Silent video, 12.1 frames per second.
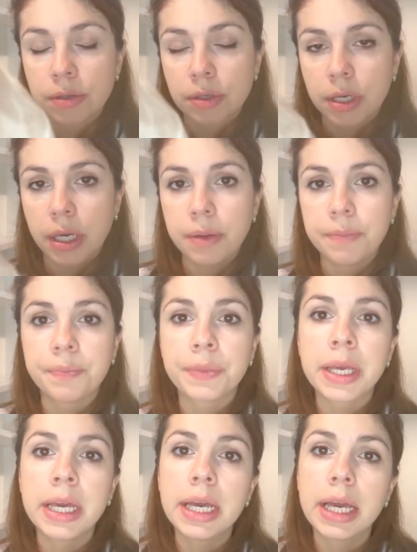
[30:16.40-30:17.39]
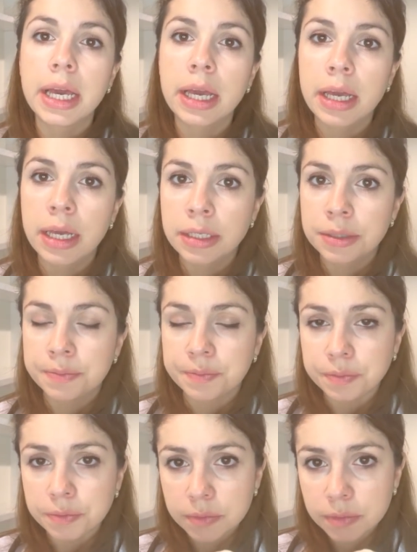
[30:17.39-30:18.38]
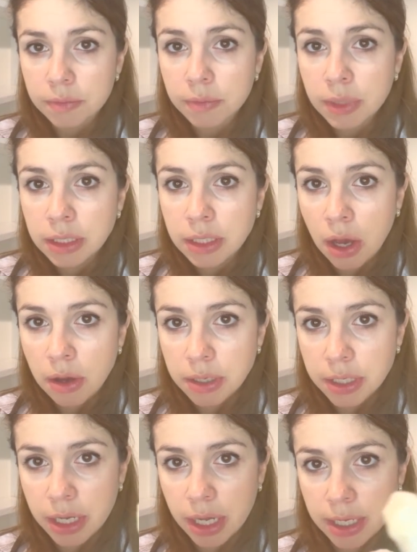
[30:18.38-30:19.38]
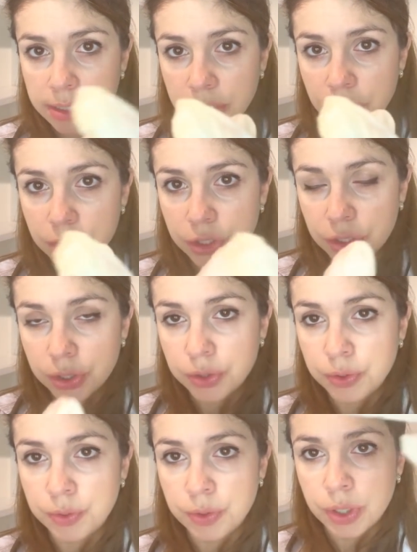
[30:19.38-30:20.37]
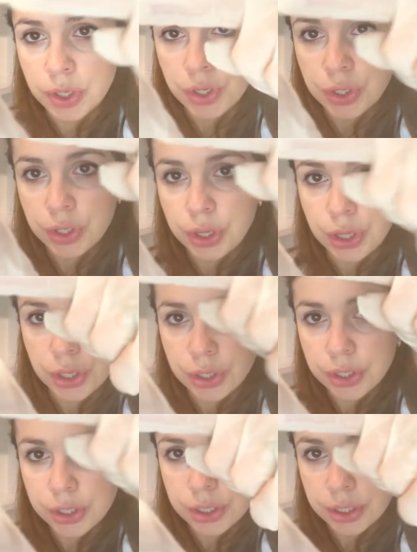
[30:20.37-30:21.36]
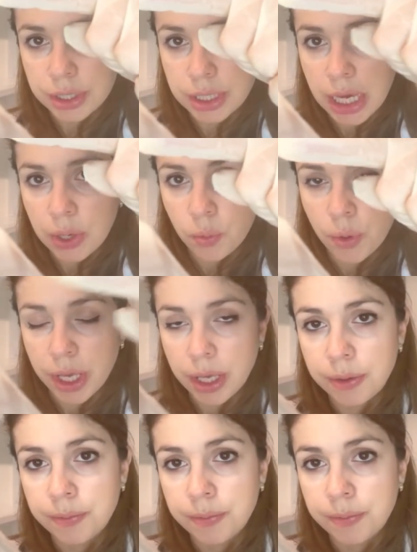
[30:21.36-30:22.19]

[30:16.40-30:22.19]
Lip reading: Okay. And now I'm gonna ask you to look that way